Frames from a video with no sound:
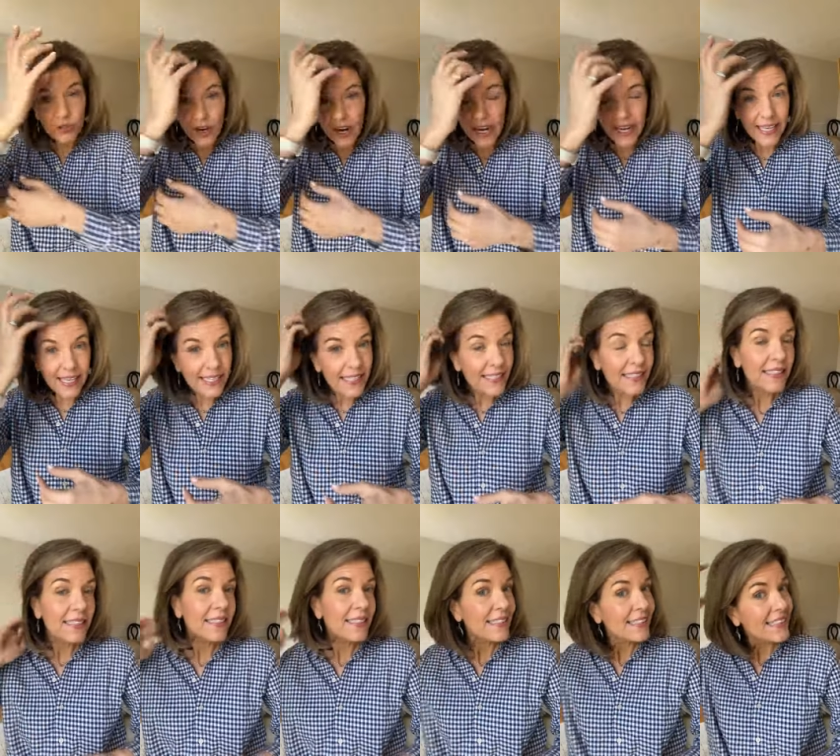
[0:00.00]
dry it,
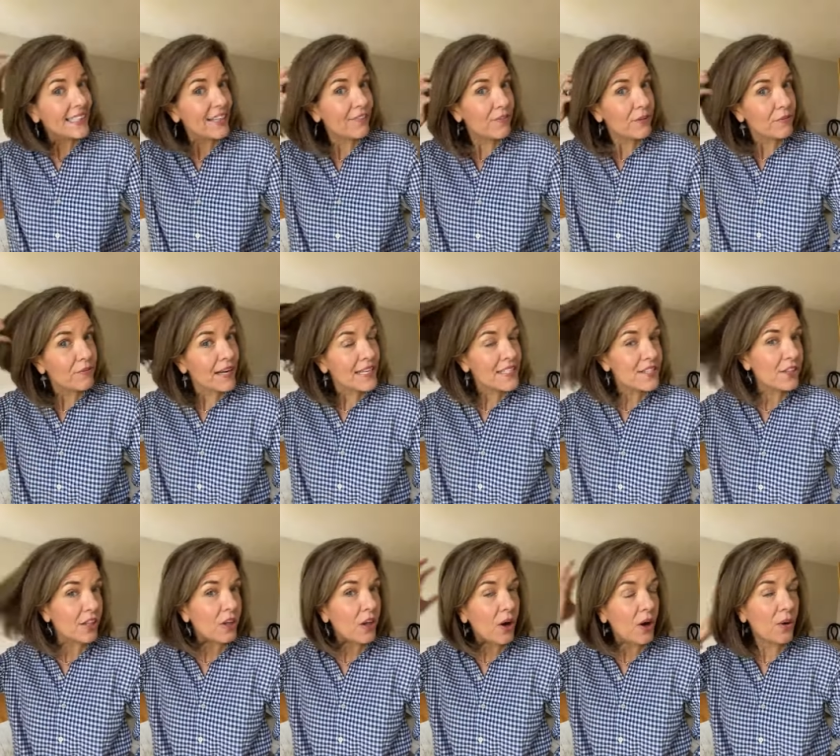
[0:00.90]
leave the
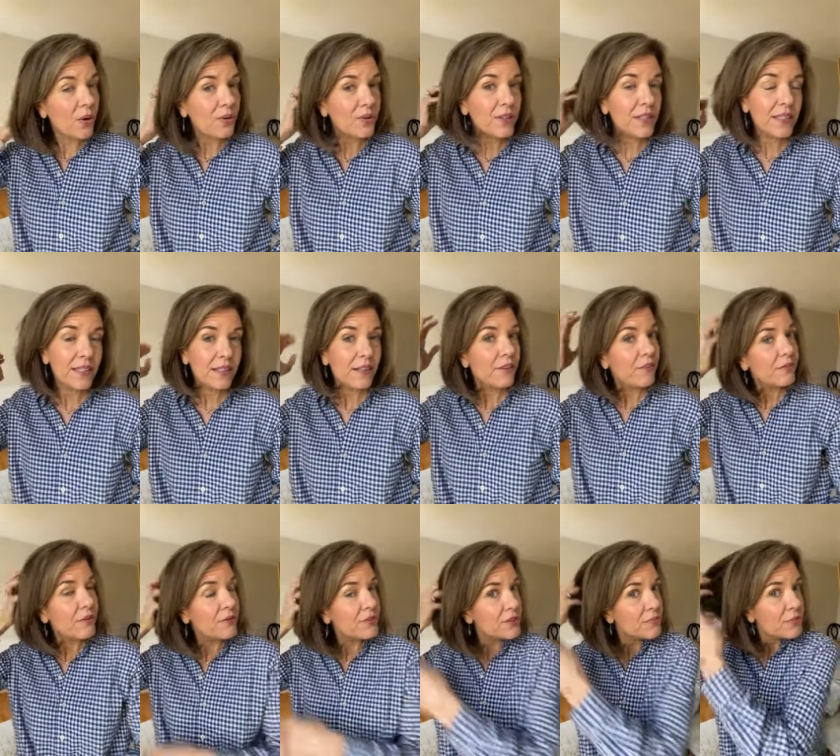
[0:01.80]
rest alone,
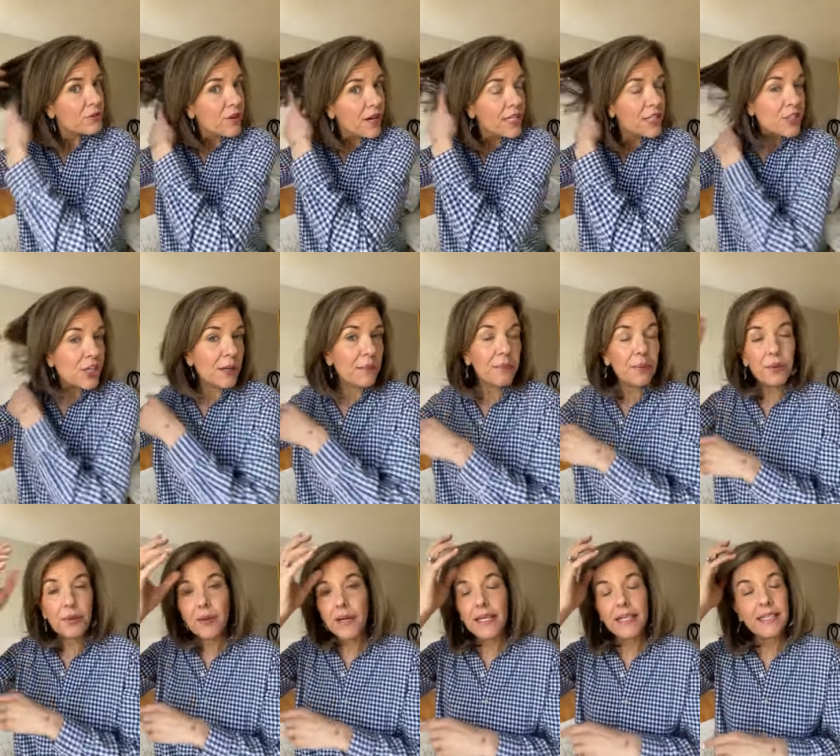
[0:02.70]
throw some dry
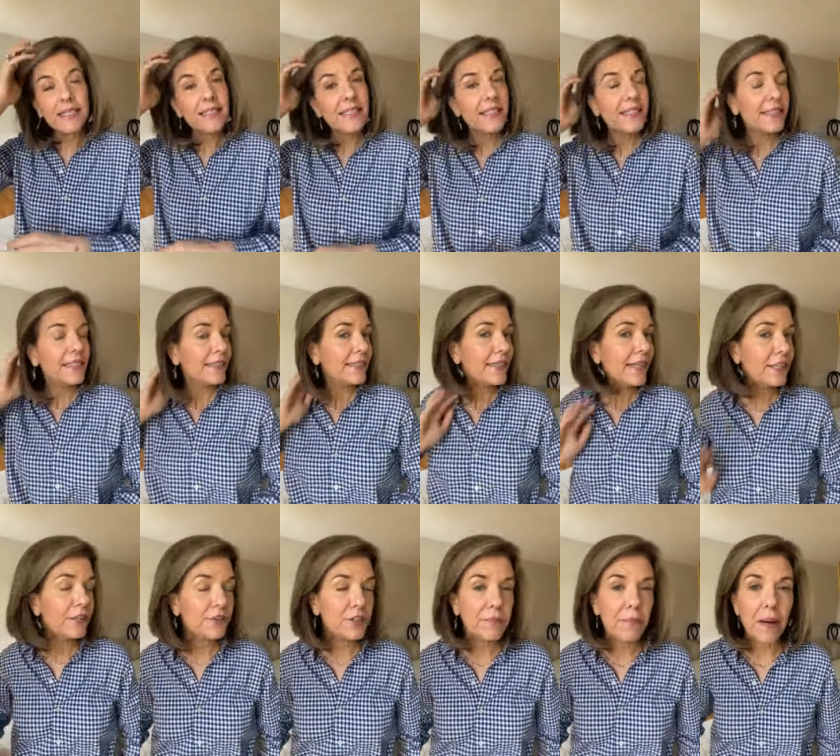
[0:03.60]
shampoo in,
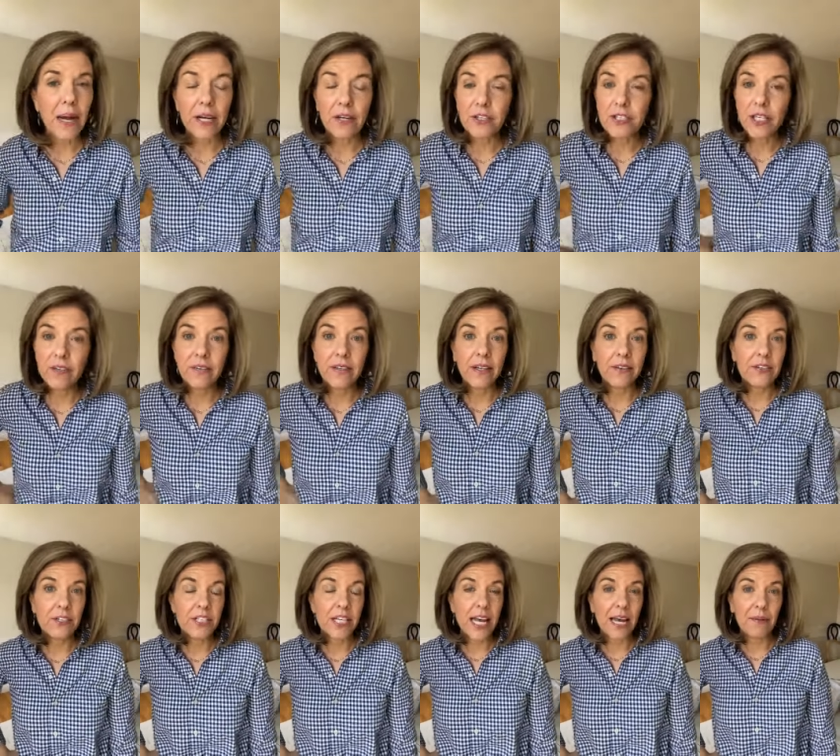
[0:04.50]
and you just bought yourself
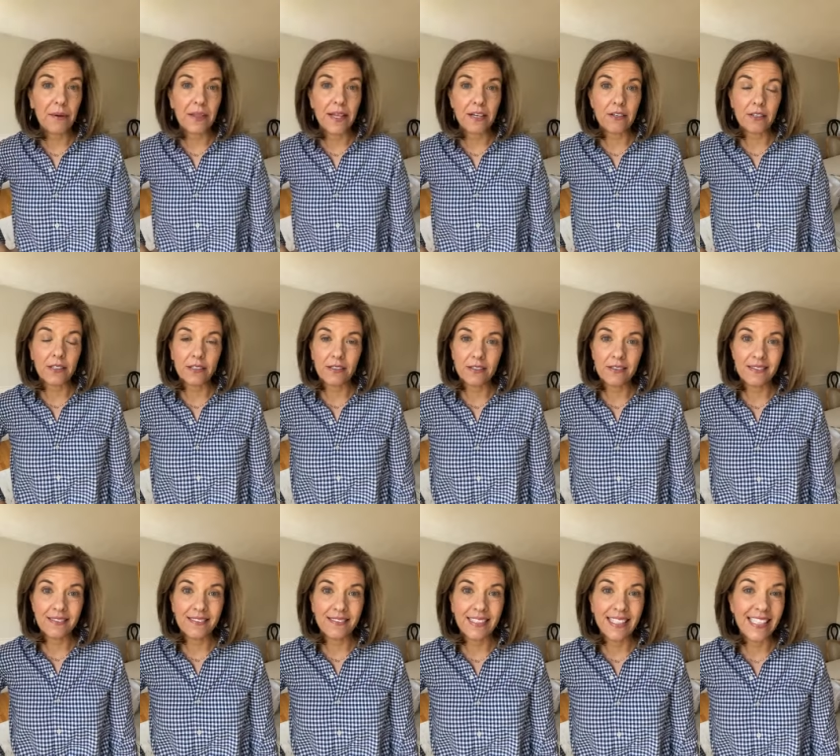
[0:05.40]
another day without
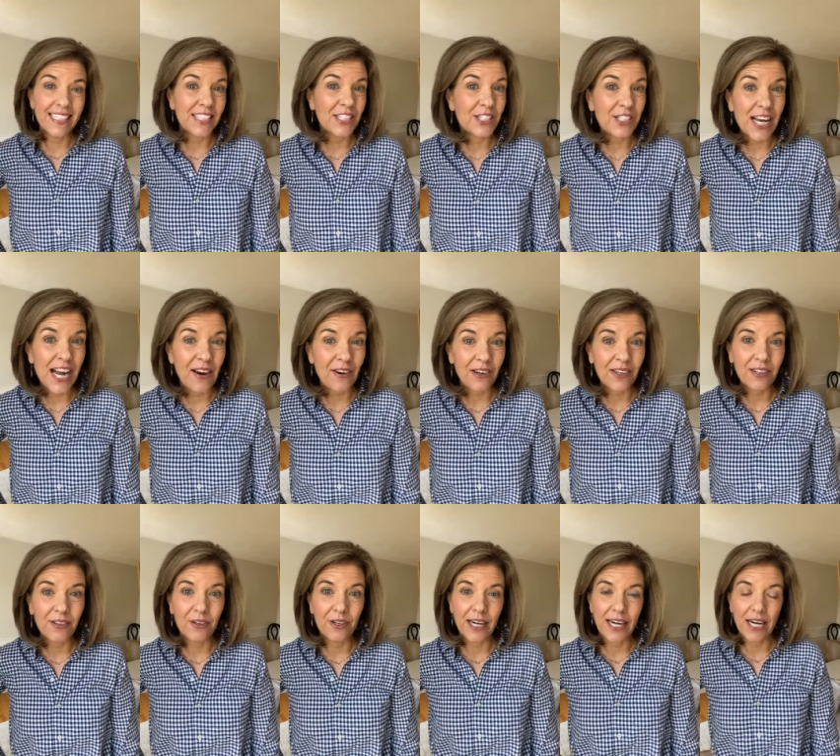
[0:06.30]
needing a shower
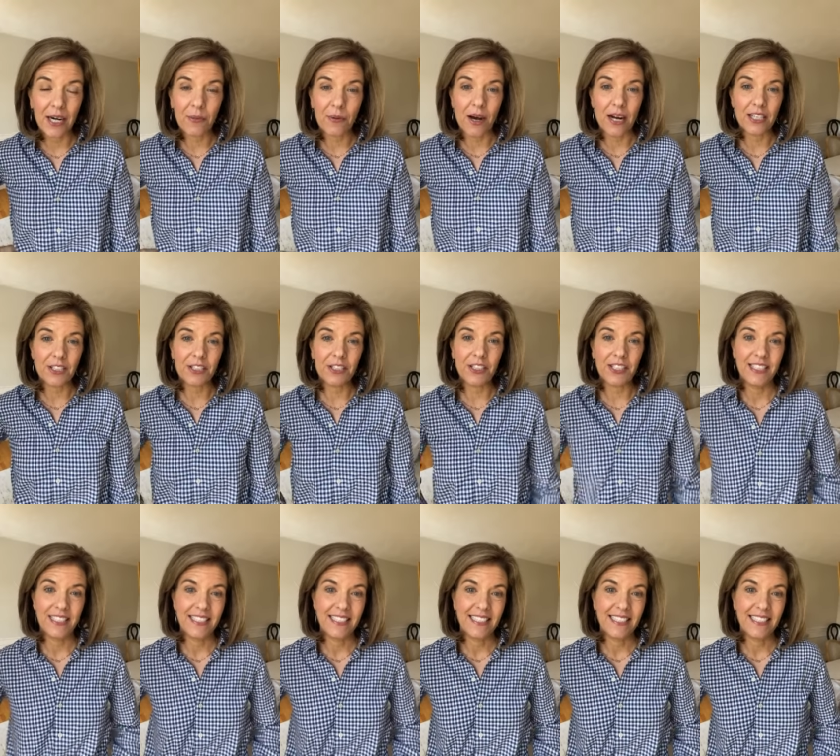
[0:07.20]
or a hair wash.